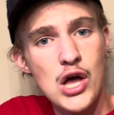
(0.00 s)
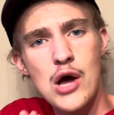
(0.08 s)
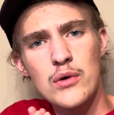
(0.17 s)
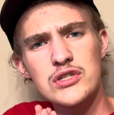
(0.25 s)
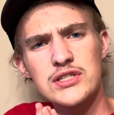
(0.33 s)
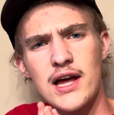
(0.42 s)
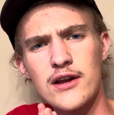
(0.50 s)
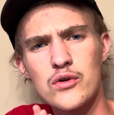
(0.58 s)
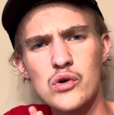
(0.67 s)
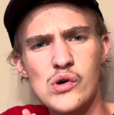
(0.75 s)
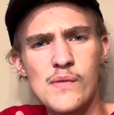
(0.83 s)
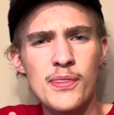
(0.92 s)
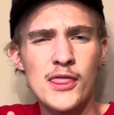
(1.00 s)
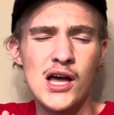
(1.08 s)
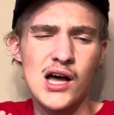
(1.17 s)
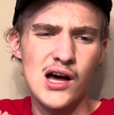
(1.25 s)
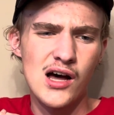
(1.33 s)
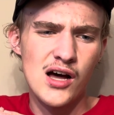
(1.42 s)
which is kind of cool.
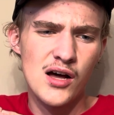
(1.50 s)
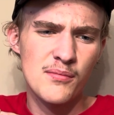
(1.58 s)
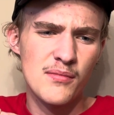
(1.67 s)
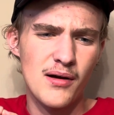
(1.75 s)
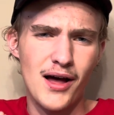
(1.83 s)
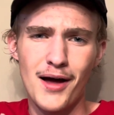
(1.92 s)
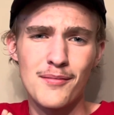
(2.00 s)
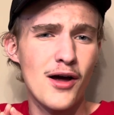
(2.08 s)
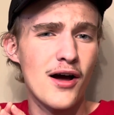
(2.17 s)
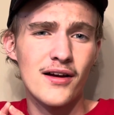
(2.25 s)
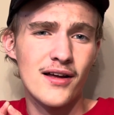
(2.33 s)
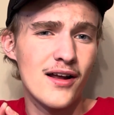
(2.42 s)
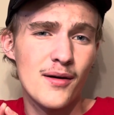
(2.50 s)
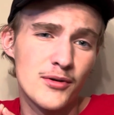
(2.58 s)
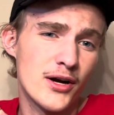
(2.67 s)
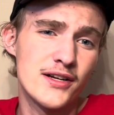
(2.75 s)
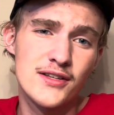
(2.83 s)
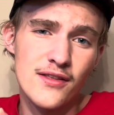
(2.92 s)
I'm not gonna
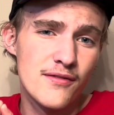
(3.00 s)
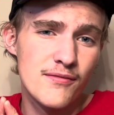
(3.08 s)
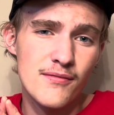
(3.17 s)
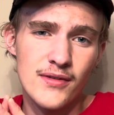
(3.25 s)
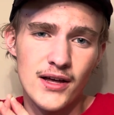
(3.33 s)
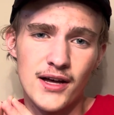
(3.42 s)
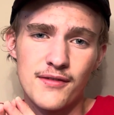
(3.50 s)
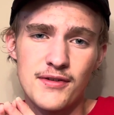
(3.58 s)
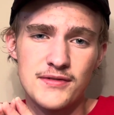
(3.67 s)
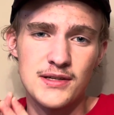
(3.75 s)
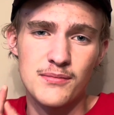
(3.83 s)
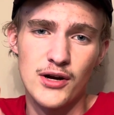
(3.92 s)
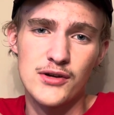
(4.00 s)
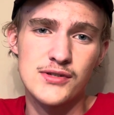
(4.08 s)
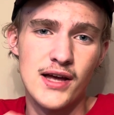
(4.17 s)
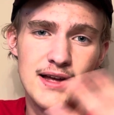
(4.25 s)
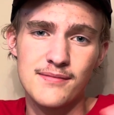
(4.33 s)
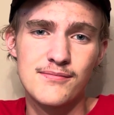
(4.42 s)
upgrade to the 15 Pros.
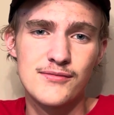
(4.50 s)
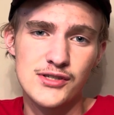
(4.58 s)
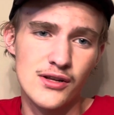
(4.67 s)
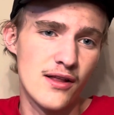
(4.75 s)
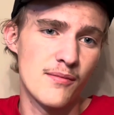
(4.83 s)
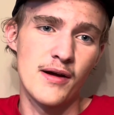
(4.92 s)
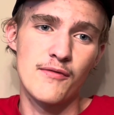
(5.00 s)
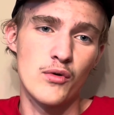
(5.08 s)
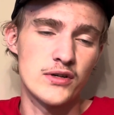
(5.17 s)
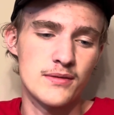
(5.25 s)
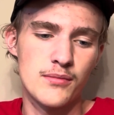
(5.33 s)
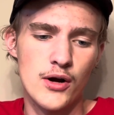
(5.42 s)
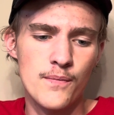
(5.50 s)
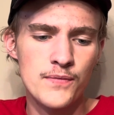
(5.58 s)
I still love my 14 Pro.